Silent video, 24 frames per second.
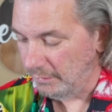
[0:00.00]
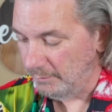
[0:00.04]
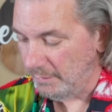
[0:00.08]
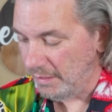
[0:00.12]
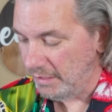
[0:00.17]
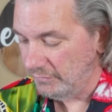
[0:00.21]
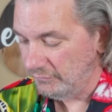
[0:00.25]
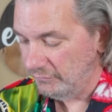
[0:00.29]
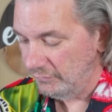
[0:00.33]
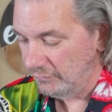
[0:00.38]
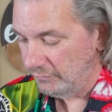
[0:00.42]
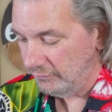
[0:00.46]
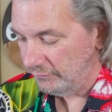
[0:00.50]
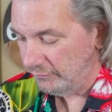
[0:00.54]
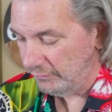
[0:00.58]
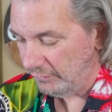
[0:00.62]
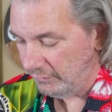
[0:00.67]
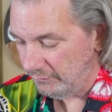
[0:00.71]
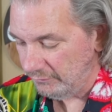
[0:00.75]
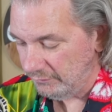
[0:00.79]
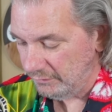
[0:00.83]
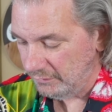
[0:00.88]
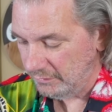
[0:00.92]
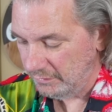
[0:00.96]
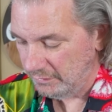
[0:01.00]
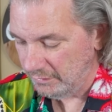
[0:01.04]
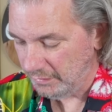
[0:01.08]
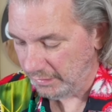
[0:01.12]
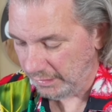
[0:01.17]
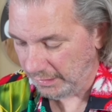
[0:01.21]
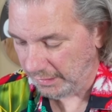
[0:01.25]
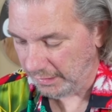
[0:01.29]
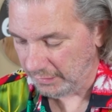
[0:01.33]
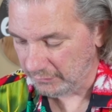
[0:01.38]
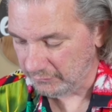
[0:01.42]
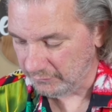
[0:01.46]
imagine yourself,
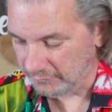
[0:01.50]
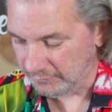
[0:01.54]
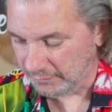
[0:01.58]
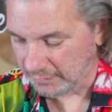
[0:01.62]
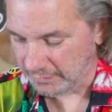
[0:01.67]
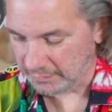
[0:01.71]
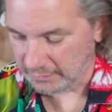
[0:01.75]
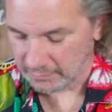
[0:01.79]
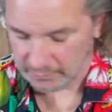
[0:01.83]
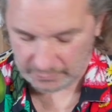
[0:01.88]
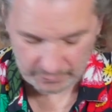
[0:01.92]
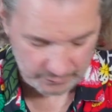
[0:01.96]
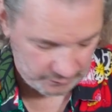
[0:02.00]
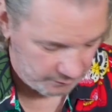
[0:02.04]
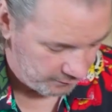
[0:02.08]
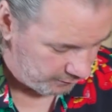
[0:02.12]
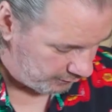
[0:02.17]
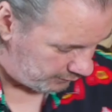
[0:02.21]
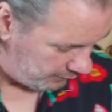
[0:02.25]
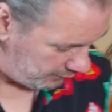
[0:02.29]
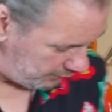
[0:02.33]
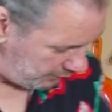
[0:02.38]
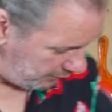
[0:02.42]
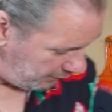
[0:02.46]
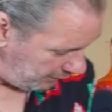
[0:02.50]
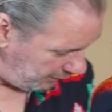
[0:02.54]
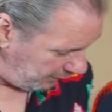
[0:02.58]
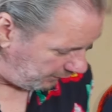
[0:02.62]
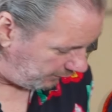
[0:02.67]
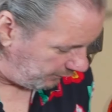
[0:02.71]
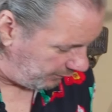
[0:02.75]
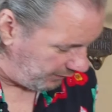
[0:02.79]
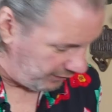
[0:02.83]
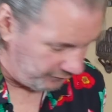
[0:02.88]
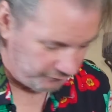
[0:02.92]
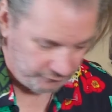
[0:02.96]
that's fine, in
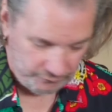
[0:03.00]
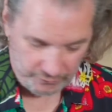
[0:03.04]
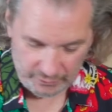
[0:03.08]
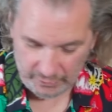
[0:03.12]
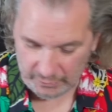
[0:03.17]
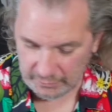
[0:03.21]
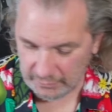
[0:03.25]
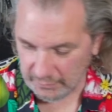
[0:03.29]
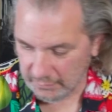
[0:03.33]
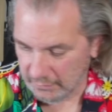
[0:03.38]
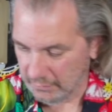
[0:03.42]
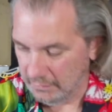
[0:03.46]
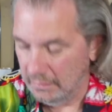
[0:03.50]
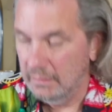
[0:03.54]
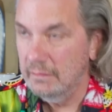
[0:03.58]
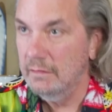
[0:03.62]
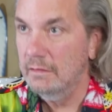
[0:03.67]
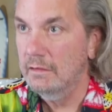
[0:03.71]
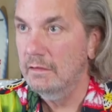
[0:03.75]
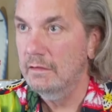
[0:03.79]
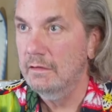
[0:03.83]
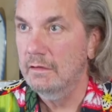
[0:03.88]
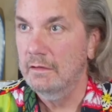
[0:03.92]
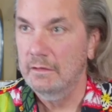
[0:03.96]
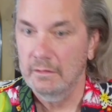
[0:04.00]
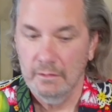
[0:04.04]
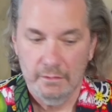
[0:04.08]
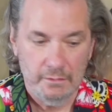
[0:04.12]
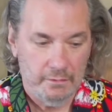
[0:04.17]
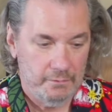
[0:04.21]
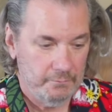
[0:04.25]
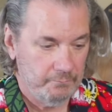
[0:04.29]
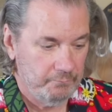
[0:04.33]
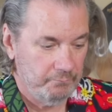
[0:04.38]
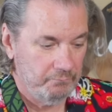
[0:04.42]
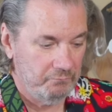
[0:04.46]
a restaurant
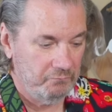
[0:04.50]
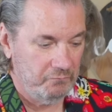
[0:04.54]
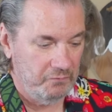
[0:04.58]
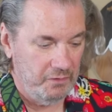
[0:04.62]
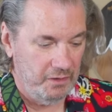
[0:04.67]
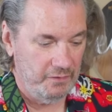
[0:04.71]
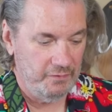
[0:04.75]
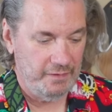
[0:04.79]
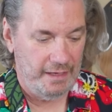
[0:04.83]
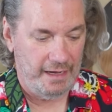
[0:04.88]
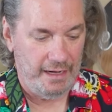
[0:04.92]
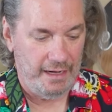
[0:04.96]
in the